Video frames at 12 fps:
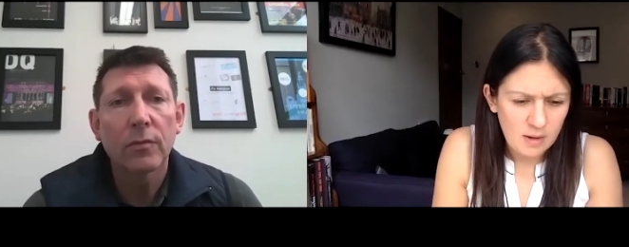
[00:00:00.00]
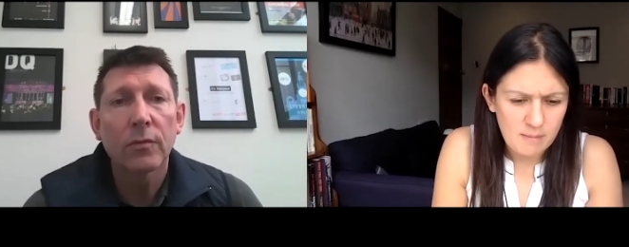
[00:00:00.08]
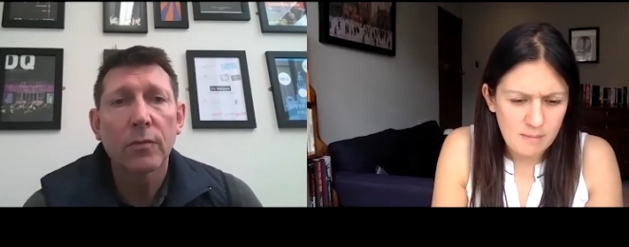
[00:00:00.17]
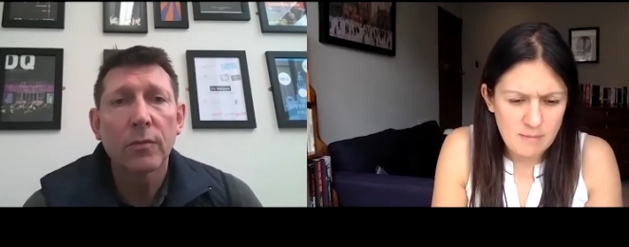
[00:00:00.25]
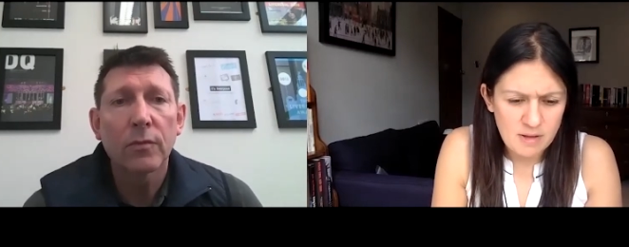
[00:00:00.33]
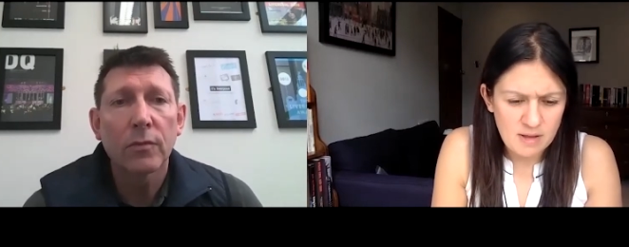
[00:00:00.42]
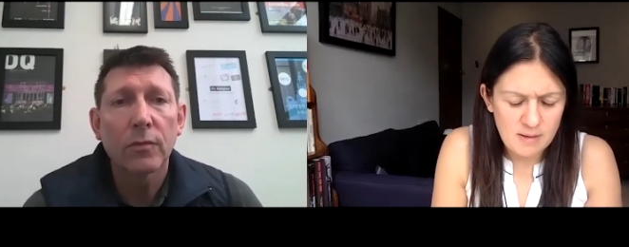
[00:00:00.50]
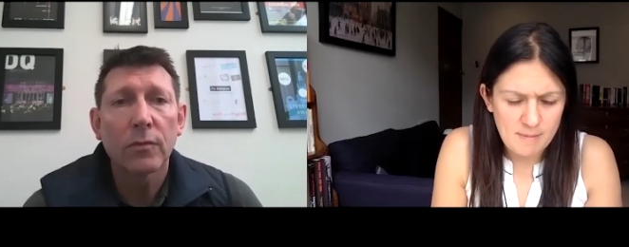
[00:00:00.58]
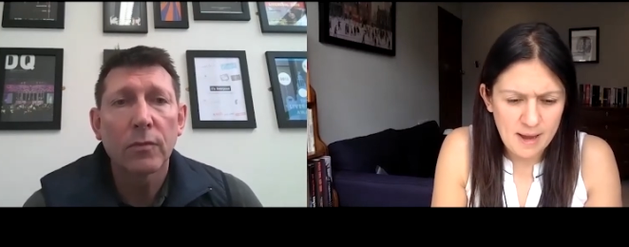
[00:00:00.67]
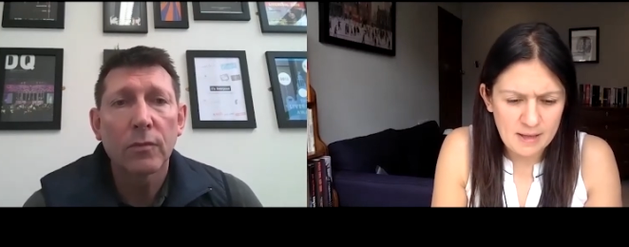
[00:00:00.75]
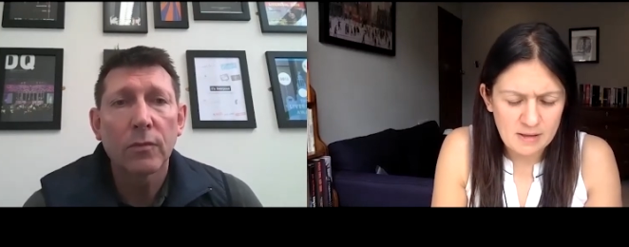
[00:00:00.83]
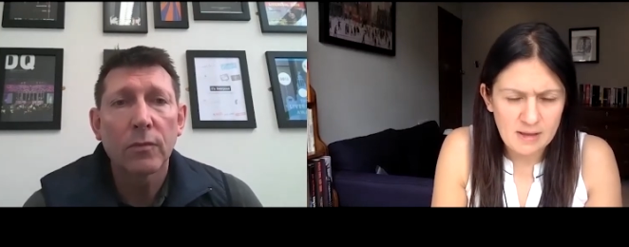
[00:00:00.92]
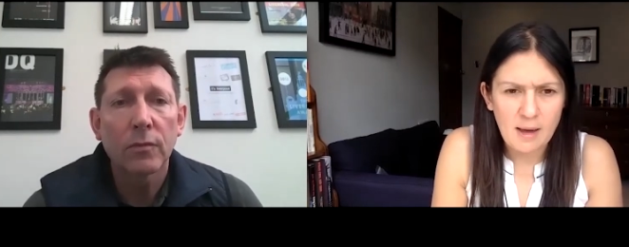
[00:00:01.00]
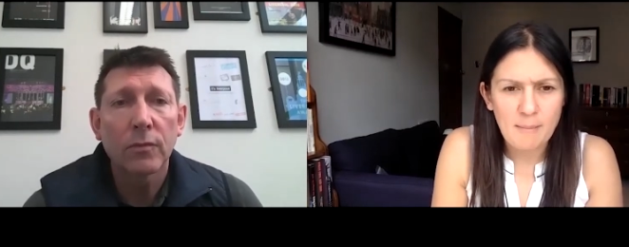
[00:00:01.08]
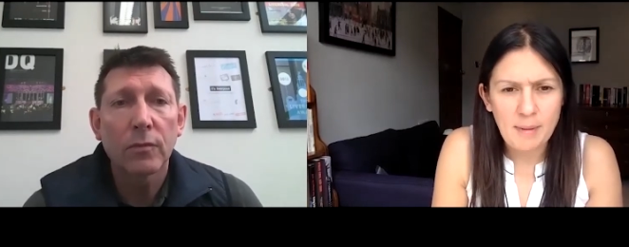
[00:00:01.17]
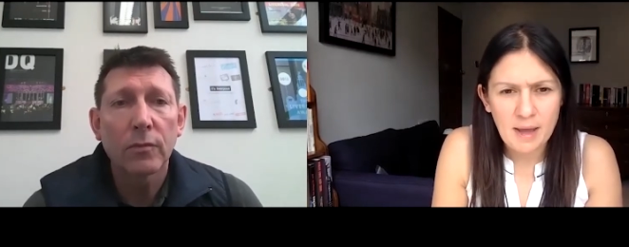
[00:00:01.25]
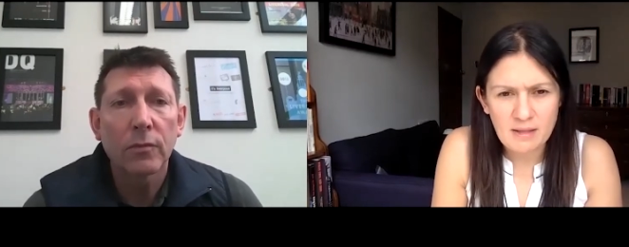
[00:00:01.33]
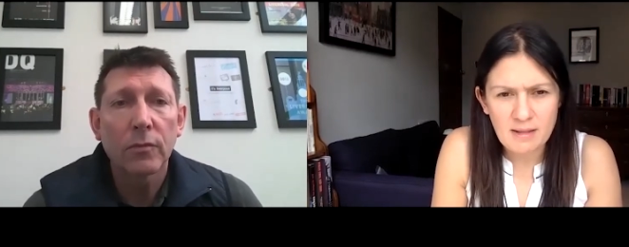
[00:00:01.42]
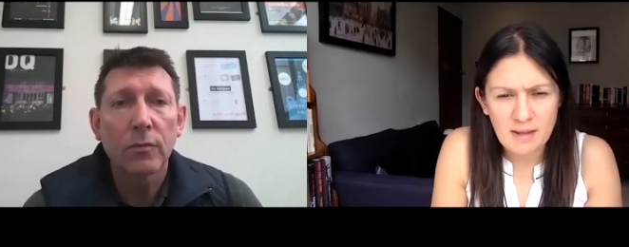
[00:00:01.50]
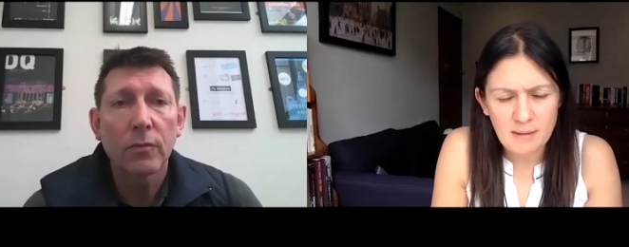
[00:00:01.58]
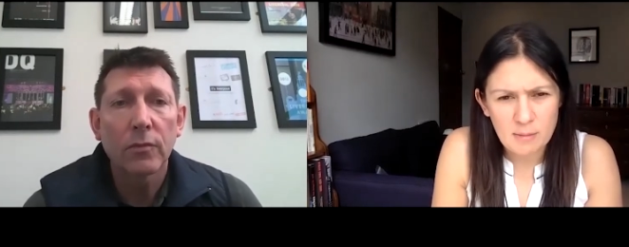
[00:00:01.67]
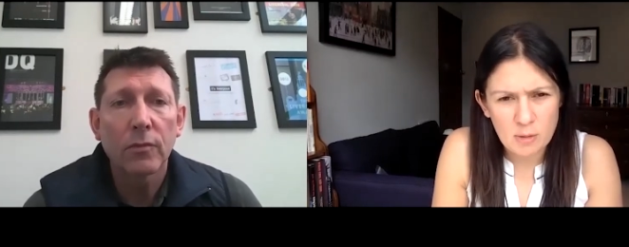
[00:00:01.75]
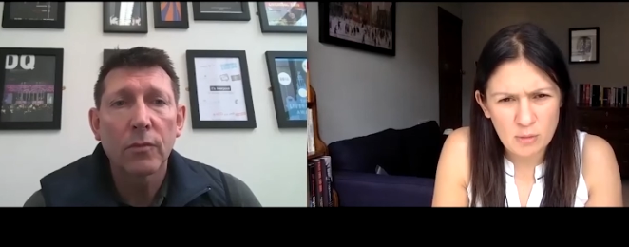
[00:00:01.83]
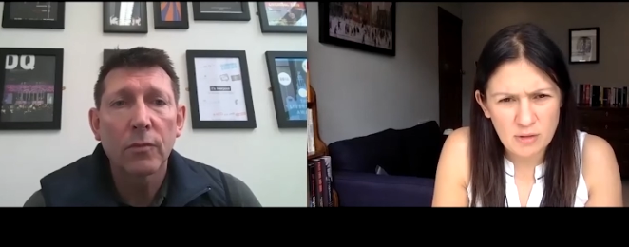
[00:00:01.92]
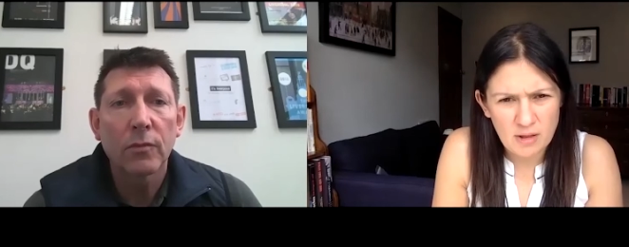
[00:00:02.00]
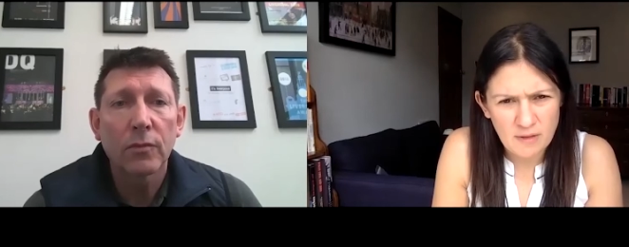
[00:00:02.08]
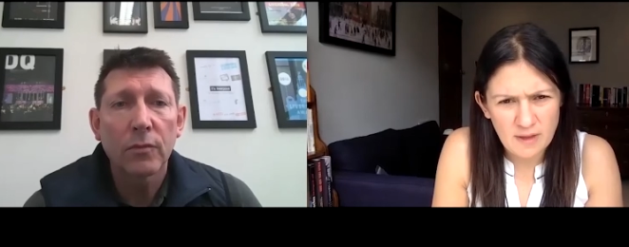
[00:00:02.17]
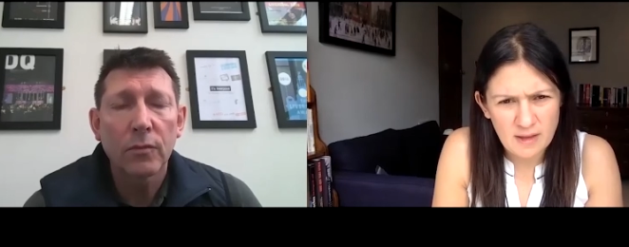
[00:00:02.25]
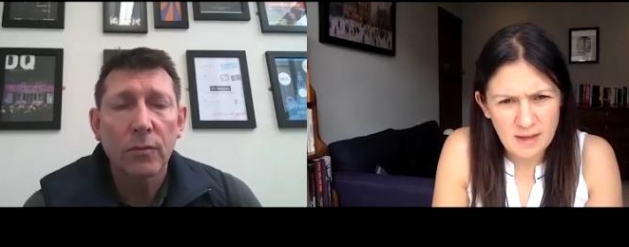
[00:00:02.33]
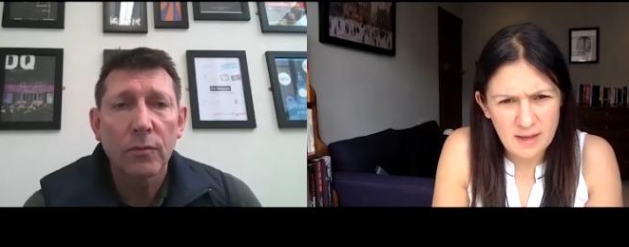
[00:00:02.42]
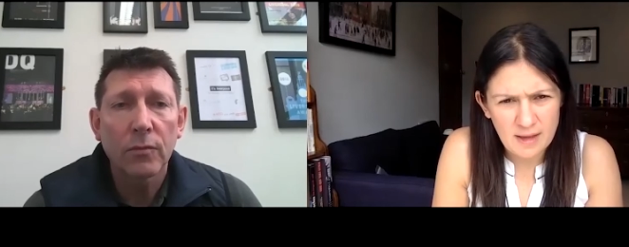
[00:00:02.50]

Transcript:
Speaker 1: members of the Biden campaign team and also the